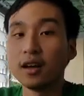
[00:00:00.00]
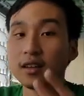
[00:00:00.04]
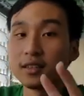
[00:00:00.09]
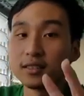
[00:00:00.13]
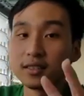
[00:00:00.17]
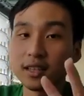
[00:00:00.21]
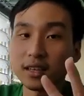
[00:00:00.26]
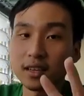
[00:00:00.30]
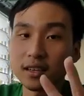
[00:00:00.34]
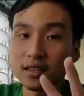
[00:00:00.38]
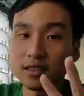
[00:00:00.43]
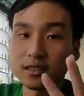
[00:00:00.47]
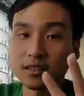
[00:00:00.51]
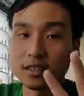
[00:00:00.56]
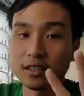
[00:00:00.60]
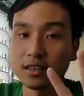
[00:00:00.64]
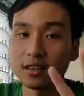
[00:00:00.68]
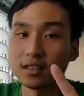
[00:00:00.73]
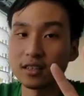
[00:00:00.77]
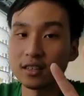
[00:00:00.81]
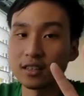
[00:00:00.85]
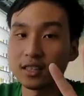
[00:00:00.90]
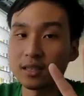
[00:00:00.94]
Second, you're
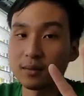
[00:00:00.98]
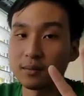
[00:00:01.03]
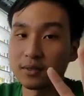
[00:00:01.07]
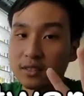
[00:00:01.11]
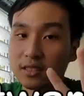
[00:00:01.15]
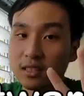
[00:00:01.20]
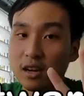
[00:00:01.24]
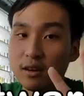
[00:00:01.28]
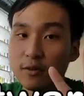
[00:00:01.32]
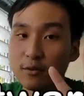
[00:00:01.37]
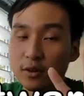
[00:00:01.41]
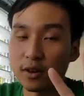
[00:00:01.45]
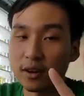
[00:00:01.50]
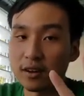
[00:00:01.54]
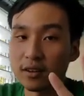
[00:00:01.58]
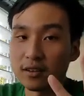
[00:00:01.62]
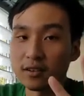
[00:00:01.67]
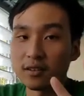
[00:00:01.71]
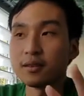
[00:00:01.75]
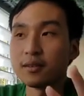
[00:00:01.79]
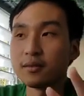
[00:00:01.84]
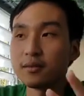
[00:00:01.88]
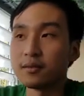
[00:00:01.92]
gonna need some software,
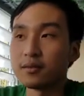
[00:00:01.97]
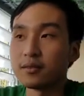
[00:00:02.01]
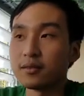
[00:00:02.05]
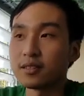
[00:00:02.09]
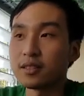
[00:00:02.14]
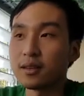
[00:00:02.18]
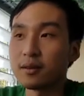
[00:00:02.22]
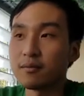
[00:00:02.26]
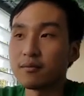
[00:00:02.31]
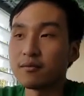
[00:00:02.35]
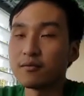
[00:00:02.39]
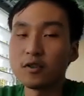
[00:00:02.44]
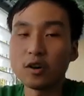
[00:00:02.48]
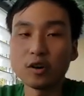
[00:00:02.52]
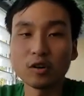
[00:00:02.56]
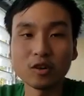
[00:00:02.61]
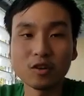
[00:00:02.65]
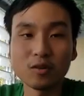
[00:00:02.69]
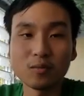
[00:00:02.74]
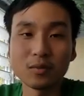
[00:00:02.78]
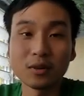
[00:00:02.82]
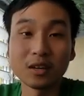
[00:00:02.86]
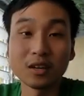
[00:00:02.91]
some
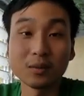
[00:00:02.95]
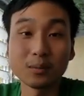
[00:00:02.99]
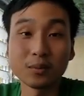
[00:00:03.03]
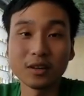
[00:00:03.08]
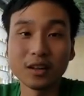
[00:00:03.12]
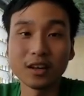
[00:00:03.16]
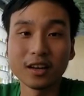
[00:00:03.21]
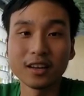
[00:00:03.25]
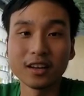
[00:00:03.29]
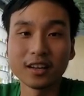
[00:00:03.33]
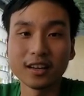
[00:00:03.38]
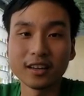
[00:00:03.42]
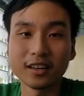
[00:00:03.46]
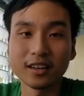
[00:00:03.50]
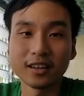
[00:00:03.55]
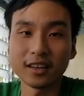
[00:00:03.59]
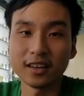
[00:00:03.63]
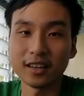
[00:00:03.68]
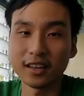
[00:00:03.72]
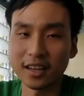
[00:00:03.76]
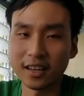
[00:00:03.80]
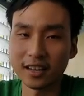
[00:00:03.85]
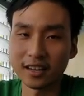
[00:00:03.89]
photo manipulating
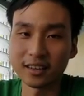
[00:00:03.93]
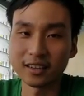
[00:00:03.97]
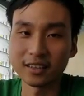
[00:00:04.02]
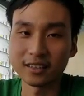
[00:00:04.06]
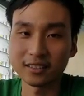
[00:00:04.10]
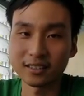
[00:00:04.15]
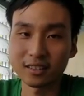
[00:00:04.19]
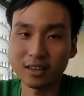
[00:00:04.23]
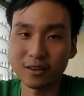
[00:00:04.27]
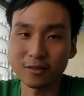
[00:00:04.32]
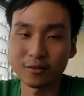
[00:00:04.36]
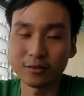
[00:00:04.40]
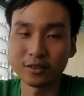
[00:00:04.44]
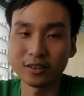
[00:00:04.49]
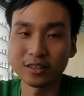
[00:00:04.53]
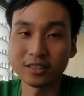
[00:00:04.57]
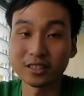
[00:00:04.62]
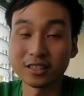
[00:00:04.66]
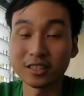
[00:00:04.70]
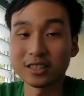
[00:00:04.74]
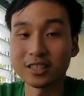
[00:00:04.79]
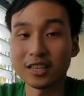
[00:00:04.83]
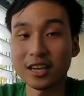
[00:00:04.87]
and editing software
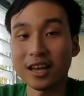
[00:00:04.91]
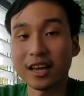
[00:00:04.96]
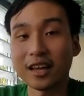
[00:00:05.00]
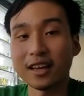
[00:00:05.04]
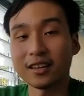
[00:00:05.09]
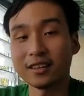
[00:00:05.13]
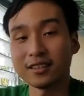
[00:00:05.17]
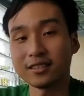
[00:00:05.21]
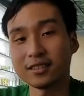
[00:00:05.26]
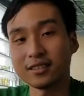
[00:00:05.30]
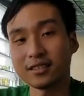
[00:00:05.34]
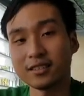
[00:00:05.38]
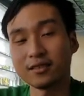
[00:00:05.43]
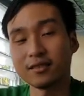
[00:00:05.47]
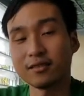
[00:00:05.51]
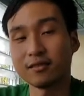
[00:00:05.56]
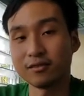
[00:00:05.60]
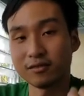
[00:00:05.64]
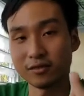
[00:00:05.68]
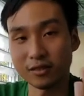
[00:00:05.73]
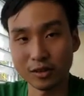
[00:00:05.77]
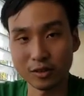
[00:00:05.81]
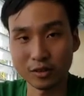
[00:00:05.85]
such as
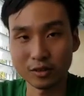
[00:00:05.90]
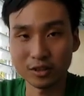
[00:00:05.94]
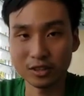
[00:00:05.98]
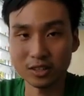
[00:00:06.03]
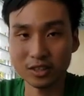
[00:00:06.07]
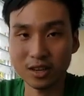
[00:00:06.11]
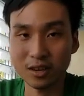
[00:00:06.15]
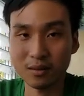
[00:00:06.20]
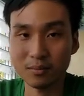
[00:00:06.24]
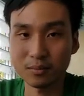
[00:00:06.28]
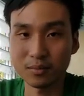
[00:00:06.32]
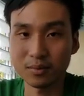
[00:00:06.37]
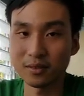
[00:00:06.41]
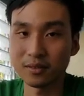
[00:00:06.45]
Photoshop,